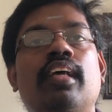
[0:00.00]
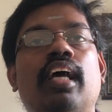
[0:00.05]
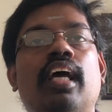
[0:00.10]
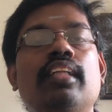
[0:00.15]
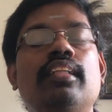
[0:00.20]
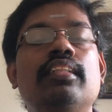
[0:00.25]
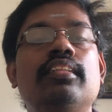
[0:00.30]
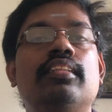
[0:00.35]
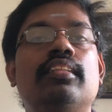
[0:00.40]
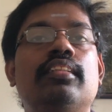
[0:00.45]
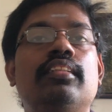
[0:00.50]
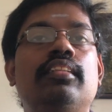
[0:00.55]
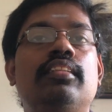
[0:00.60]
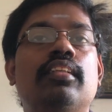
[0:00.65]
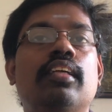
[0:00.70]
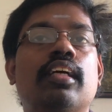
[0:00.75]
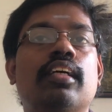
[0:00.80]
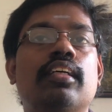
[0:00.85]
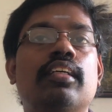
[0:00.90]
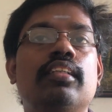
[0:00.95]
And this
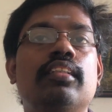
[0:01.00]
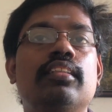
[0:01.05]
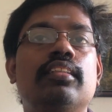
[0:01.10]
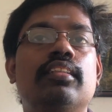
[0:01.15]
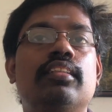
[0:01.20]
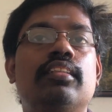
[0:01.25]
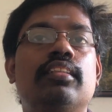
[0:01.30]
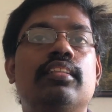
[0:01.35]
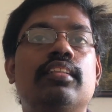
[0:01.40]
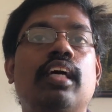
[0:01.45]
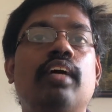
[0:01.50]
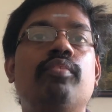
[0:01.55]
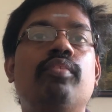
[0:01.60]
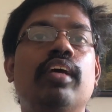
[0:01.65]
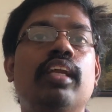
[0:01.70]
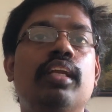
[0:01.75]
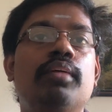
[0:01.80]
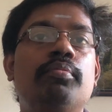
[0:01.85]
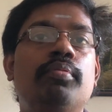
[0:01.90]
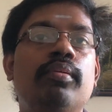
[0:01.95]
drug is
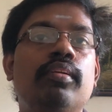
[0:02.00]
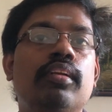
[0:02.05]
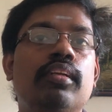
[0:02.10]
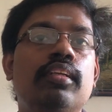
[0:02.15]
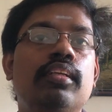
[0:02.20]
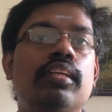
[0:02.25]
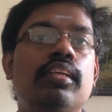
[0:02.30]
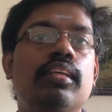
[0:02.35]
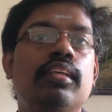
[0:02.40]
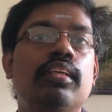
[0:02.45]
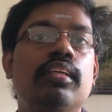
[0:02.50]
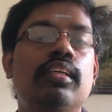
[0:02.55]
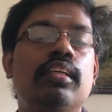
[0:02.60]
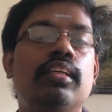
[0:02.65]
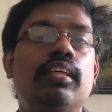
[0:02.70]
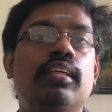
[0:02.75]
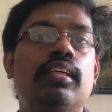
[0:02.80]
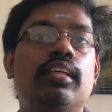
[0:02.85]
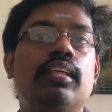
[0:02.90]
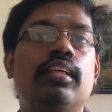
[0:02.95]
available,
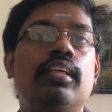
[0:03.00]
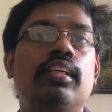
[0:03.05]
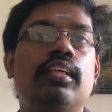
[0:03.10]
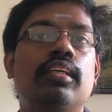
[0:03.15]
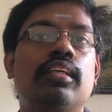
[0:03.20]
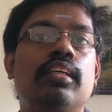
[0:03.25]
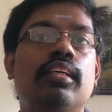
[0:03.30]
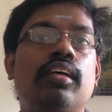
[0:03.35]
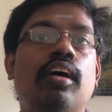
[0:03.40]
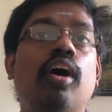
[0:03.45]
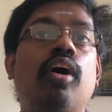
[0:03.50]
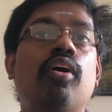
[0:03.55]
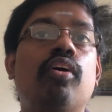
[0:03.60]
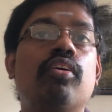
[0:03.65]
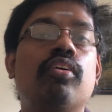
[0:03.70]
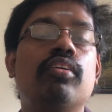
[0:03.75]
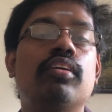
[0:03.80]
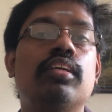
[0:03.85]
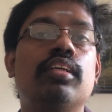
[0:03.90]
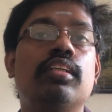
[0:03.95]

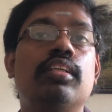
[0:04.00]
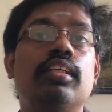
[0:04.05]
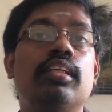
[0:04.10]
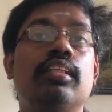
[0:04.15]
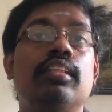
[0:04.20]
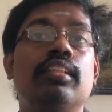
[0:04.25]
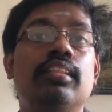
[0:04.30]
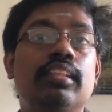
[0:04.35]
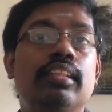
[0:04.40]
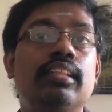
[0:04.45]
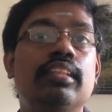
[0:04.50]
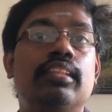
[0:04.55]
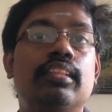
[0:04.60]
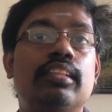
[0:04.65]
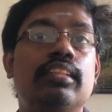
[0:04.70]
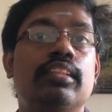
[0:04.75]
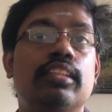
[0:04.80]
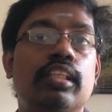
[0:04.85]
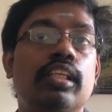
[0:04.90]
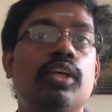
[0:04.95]
or
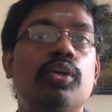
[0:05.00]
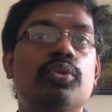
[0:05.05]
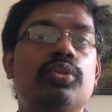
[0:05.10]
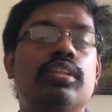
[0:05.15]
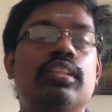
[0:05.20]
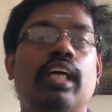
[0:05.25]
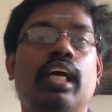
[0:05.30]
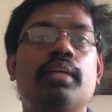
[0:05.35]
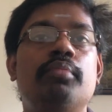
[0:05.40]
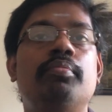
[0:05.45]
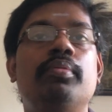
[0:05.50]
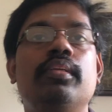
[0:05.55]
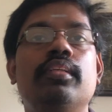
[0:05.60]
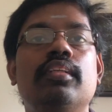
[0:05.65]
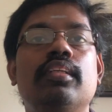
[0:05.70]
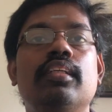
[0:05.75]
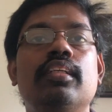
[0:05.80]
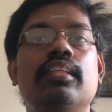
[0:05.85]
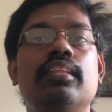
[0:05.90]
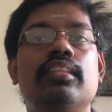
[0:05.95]
this
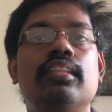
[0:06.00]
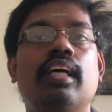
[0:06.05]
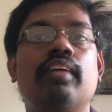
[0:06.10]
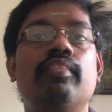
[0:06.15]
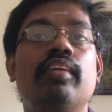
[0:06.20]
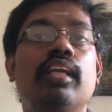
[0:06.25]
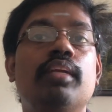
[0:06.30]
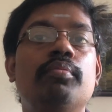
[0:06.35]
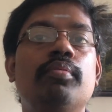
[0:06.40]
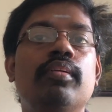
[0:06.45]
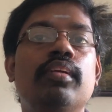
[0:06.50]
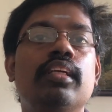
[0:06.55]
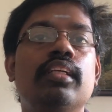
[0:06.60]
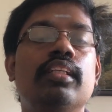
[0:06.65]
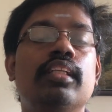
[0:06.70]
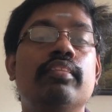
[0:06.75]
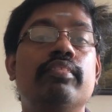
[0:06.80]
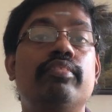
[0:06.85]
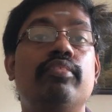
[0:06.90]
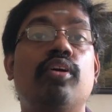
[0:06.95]
psilocybin is available
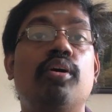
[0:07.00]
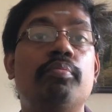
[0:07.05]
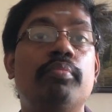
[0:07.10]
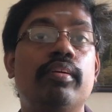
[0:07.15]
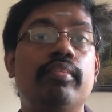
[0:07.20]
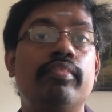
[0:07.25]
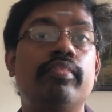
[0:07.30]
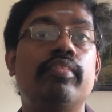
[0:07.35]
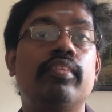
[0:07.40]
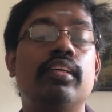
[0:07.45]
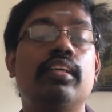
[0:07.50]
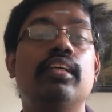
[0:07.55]
in the form of